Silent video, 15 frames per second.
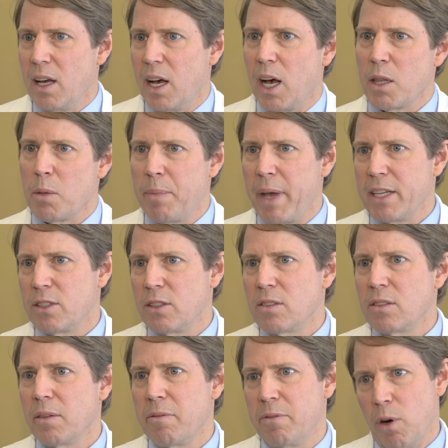uh, the
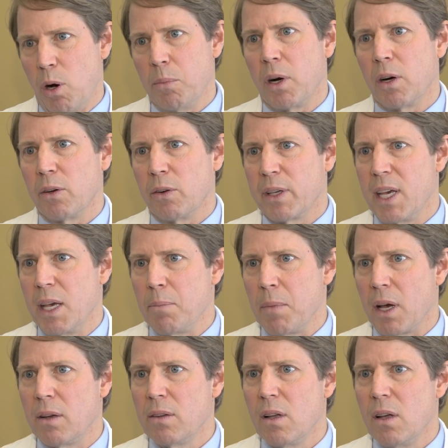patient's lymphoma or
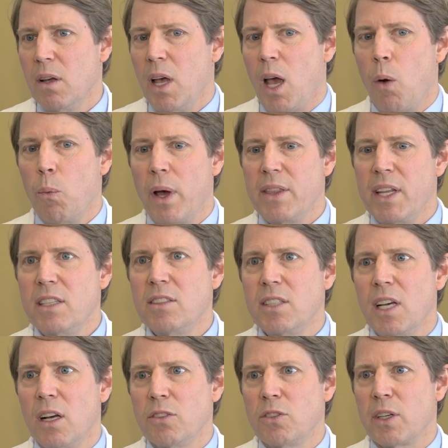leukemia. And when these
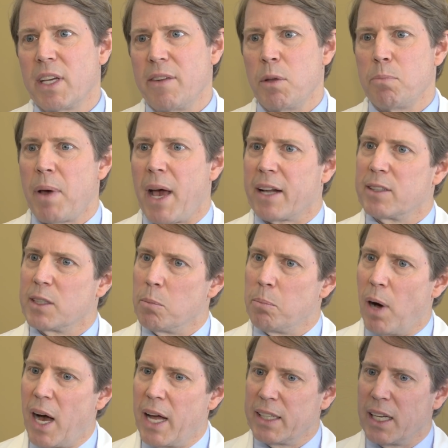cells are given back to the
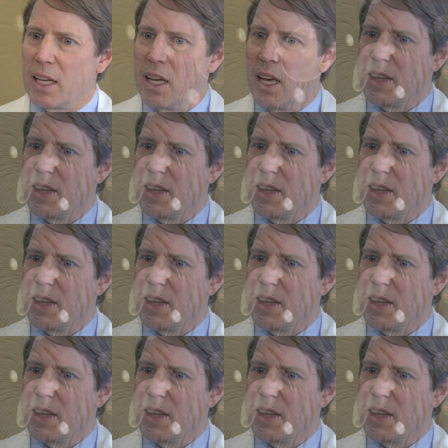body,